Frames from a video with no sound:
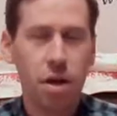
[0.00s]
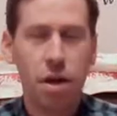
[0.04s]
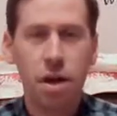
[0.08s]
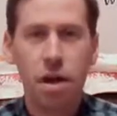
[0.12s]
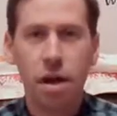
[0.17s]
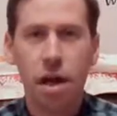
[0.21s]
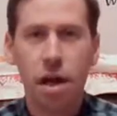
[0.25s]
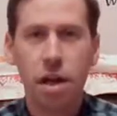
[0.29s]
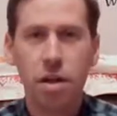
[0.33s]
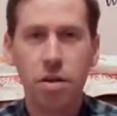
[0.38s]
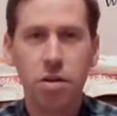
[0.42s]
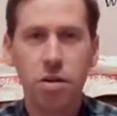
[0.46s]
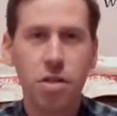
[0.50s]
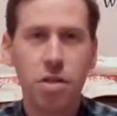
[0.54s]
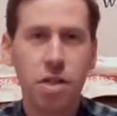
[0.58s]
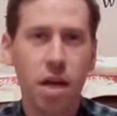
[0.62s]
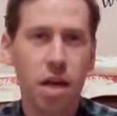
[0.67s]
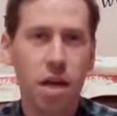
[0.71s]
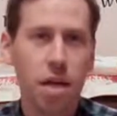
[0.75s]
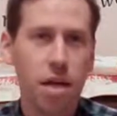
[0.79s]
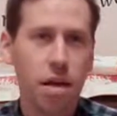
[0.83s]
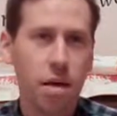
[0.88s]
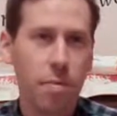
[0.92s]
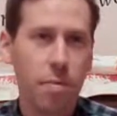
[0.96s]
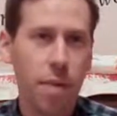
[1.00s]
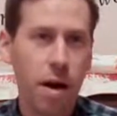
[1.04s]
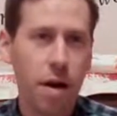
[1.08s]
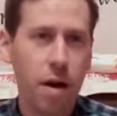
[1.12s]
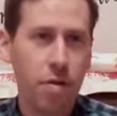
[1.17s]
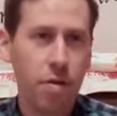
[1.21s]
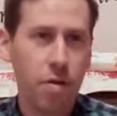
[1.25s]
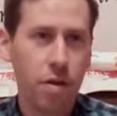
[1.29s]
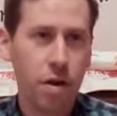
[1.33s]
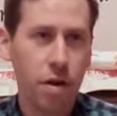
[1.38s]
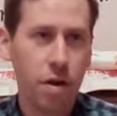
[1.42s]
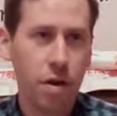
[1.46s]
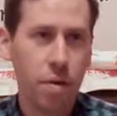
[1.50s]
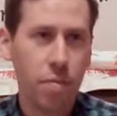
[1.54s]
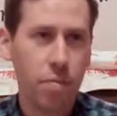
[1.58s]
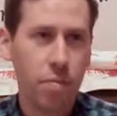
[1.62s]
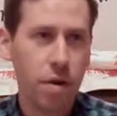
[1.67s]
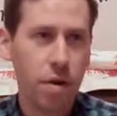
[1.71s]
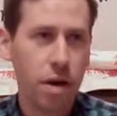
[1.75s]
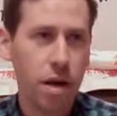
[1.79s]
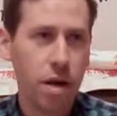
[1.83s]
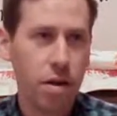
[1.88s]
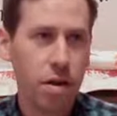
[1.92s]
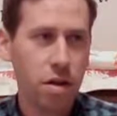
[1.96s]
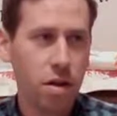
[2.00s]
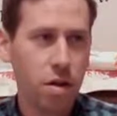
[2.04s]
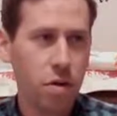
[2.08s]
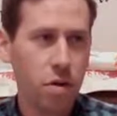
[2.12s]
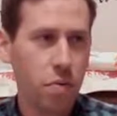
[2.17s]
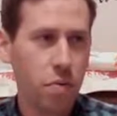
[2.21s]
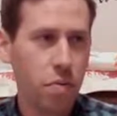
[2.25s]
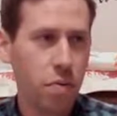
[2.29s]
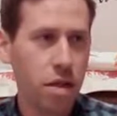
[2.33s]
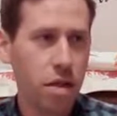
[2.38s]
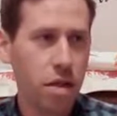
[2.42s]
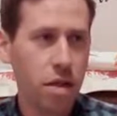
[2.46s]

and you study about them and you read